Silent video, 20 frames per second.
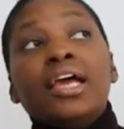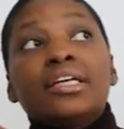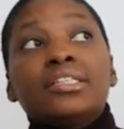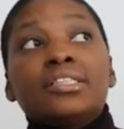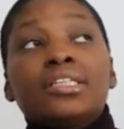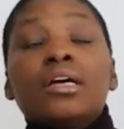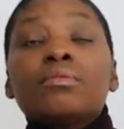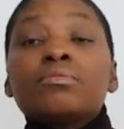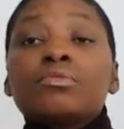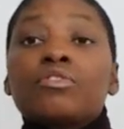
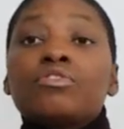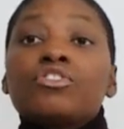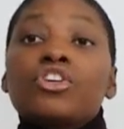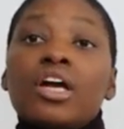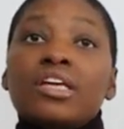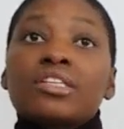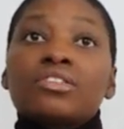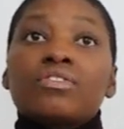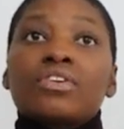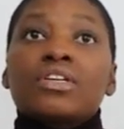in terms of
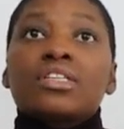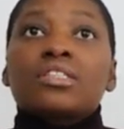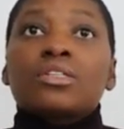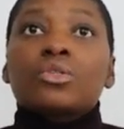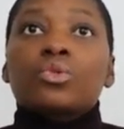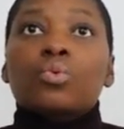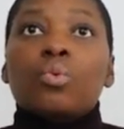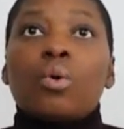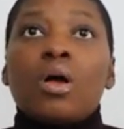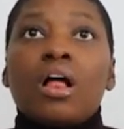transfers
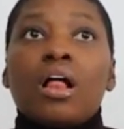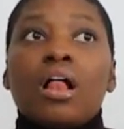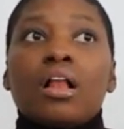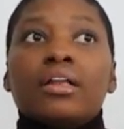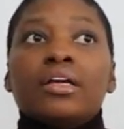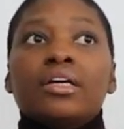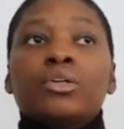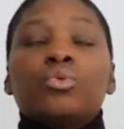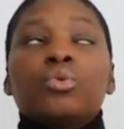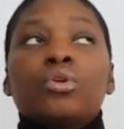as
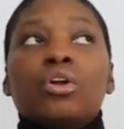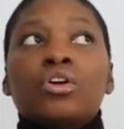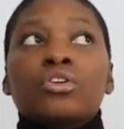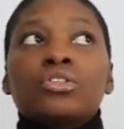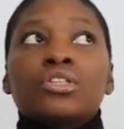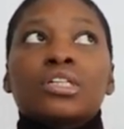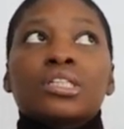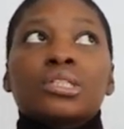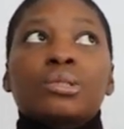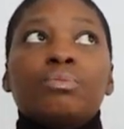well it will
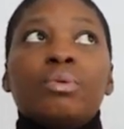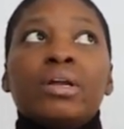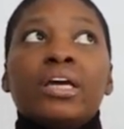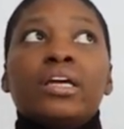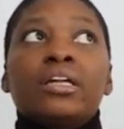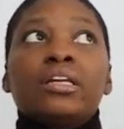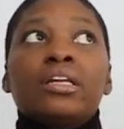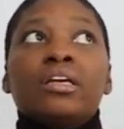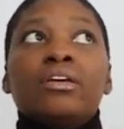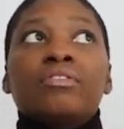also
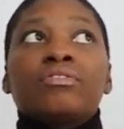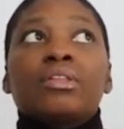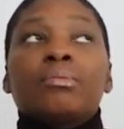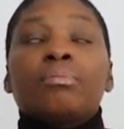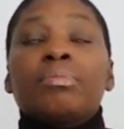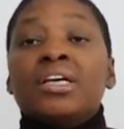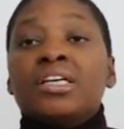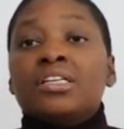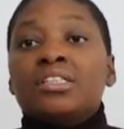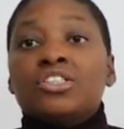explain if
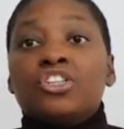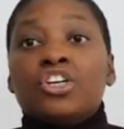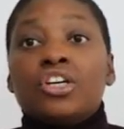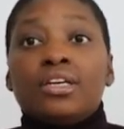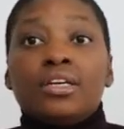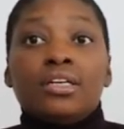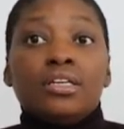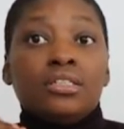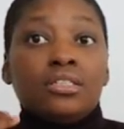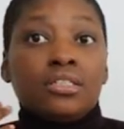the
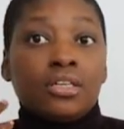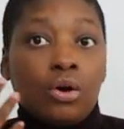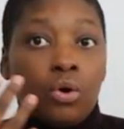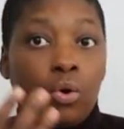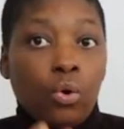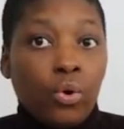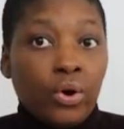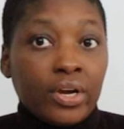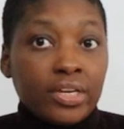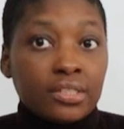patient needs a
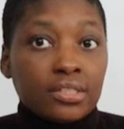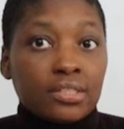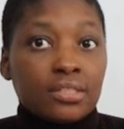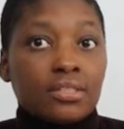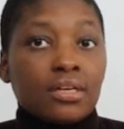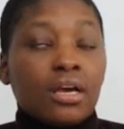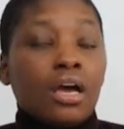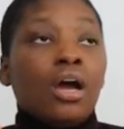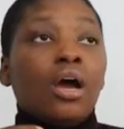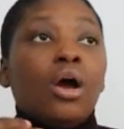
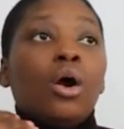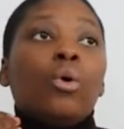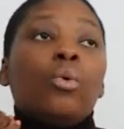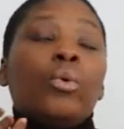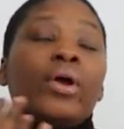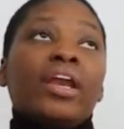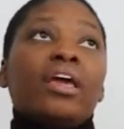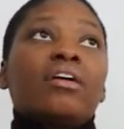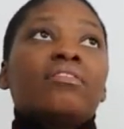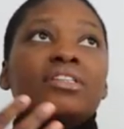hoist
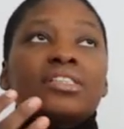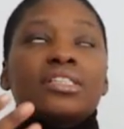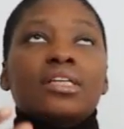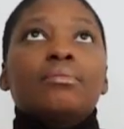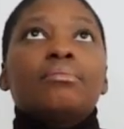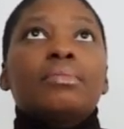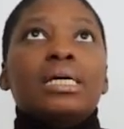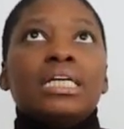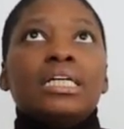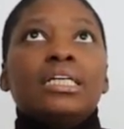whenever
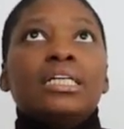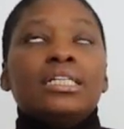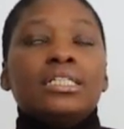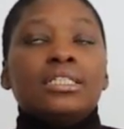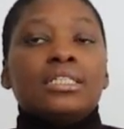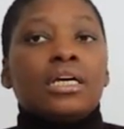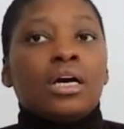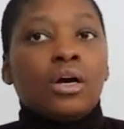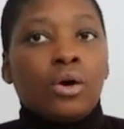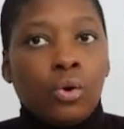somebody
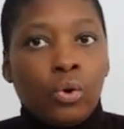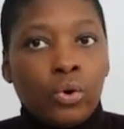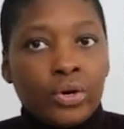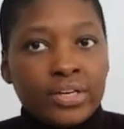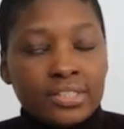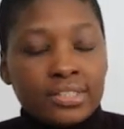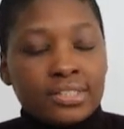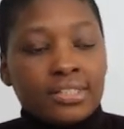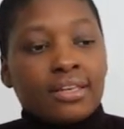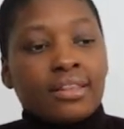needs a
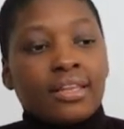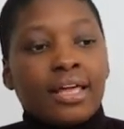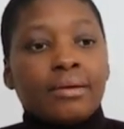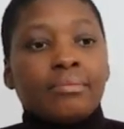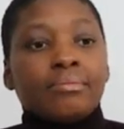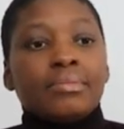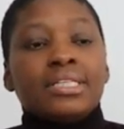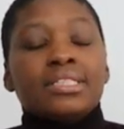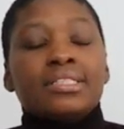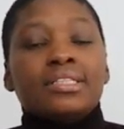hoist
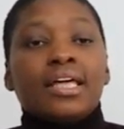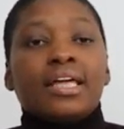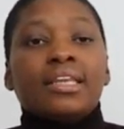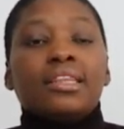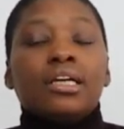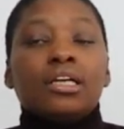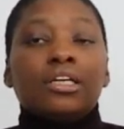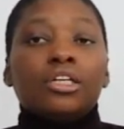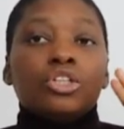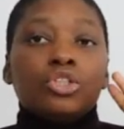that means
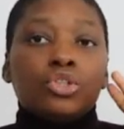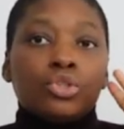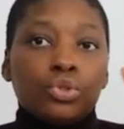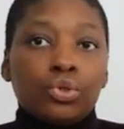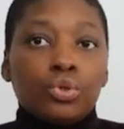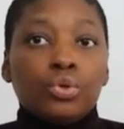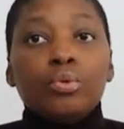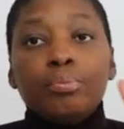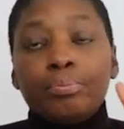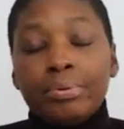that they need
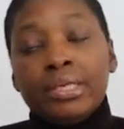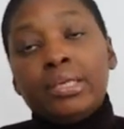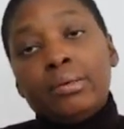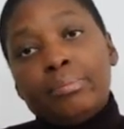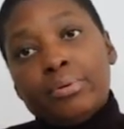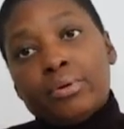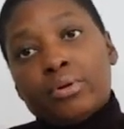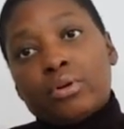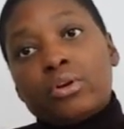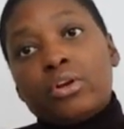two
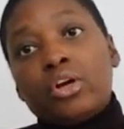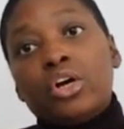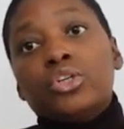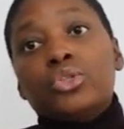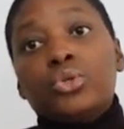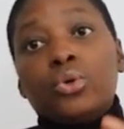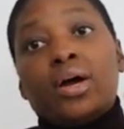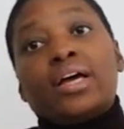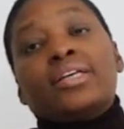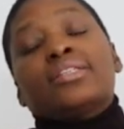people
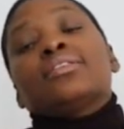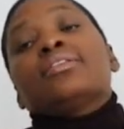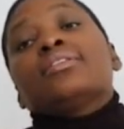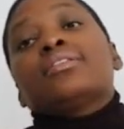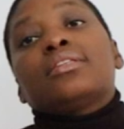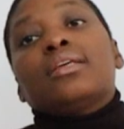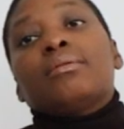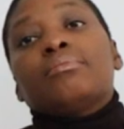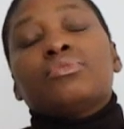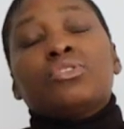to
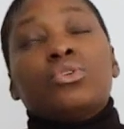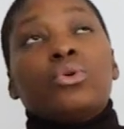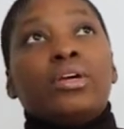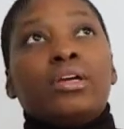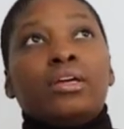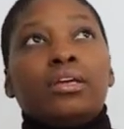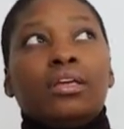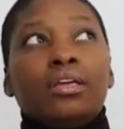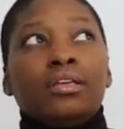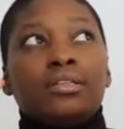assist them
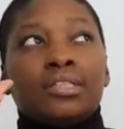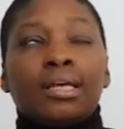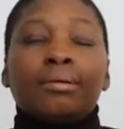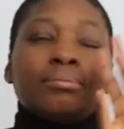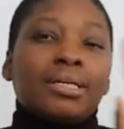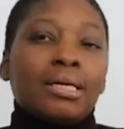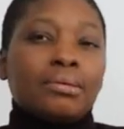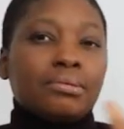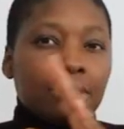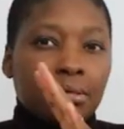so
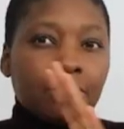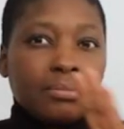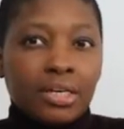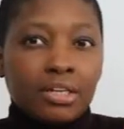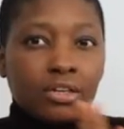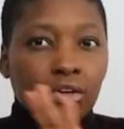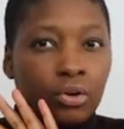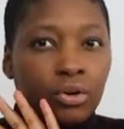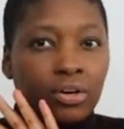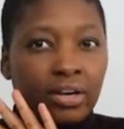Sometimes it
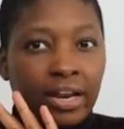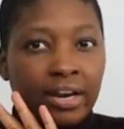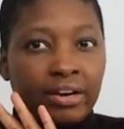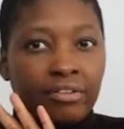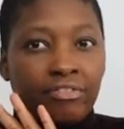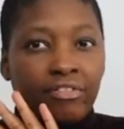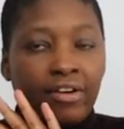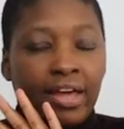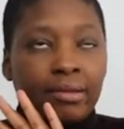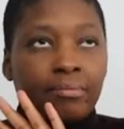might not
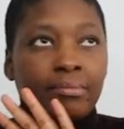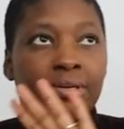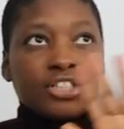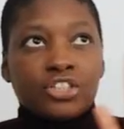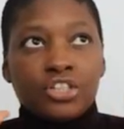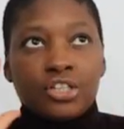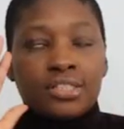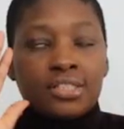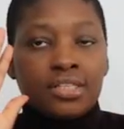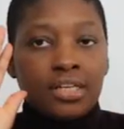clarify, it may
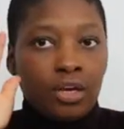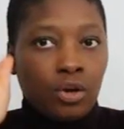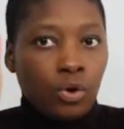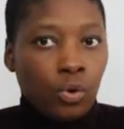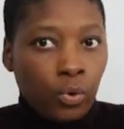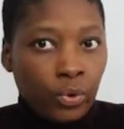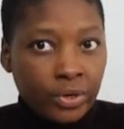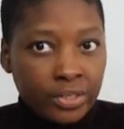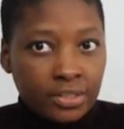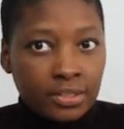just say
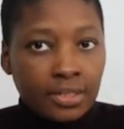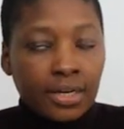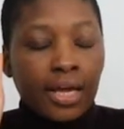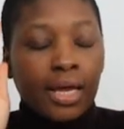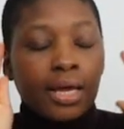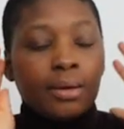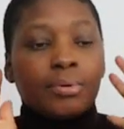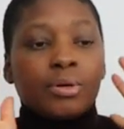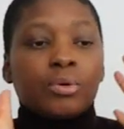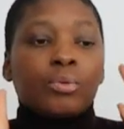hoist,
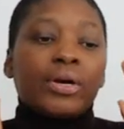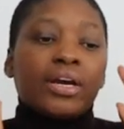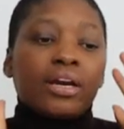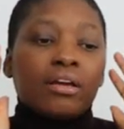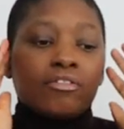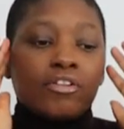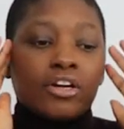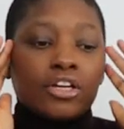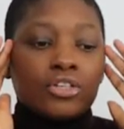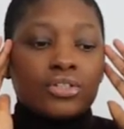but
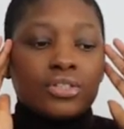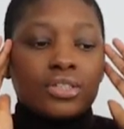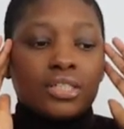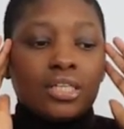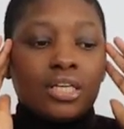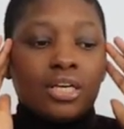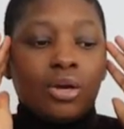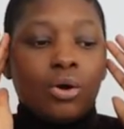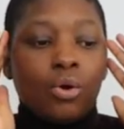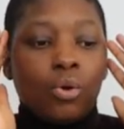whenever you
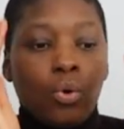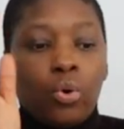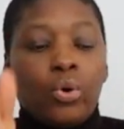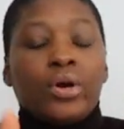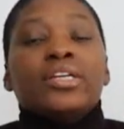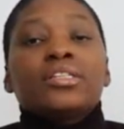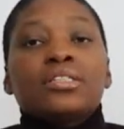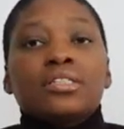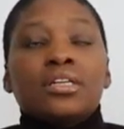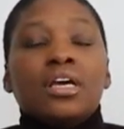see
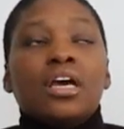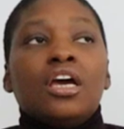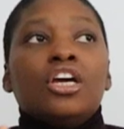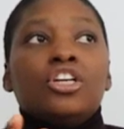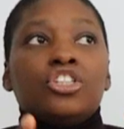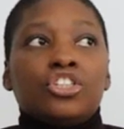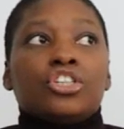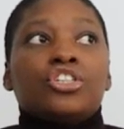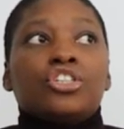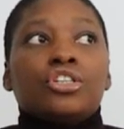hoist,
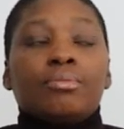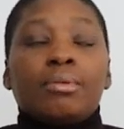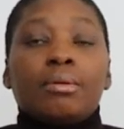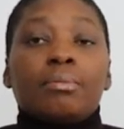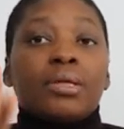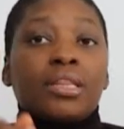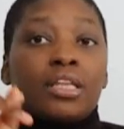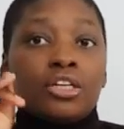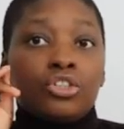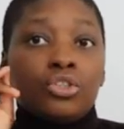just
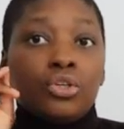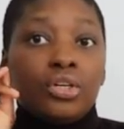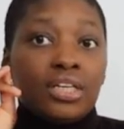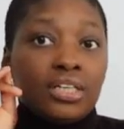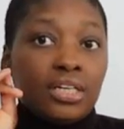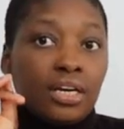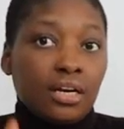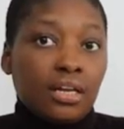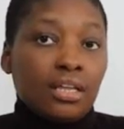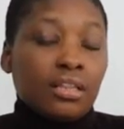remember that you
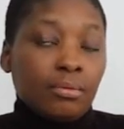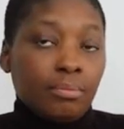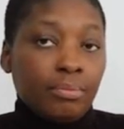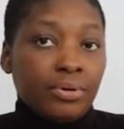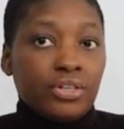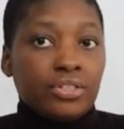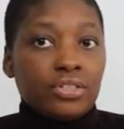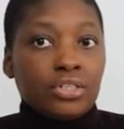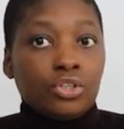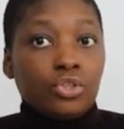need another
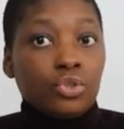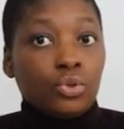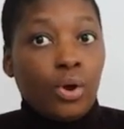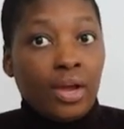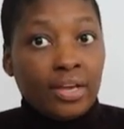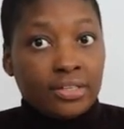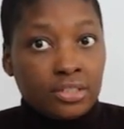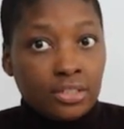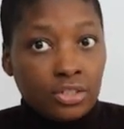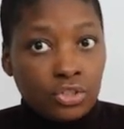person to
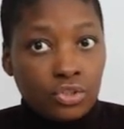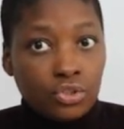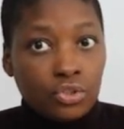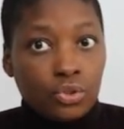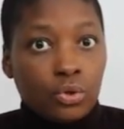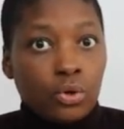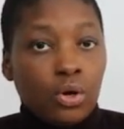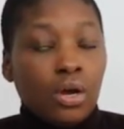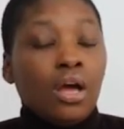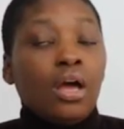assist
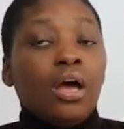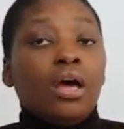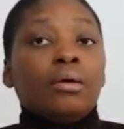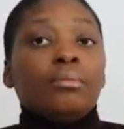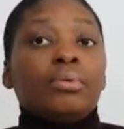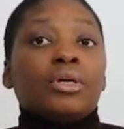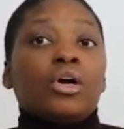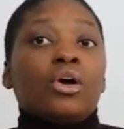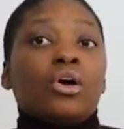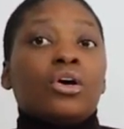you
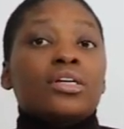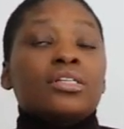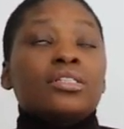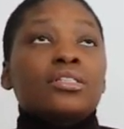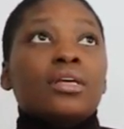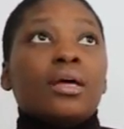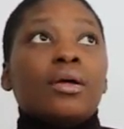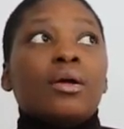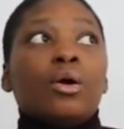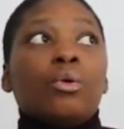
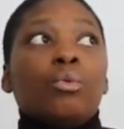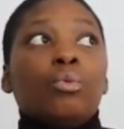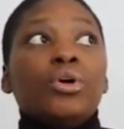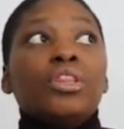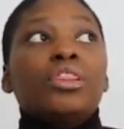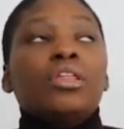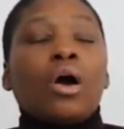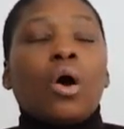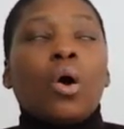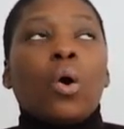because
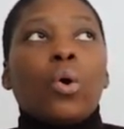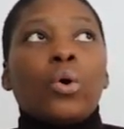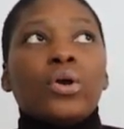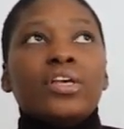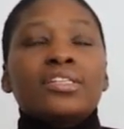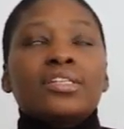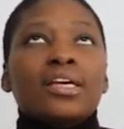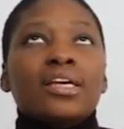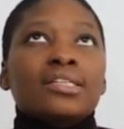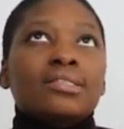with the
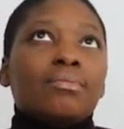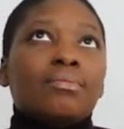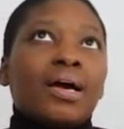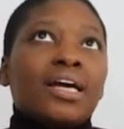hoist, as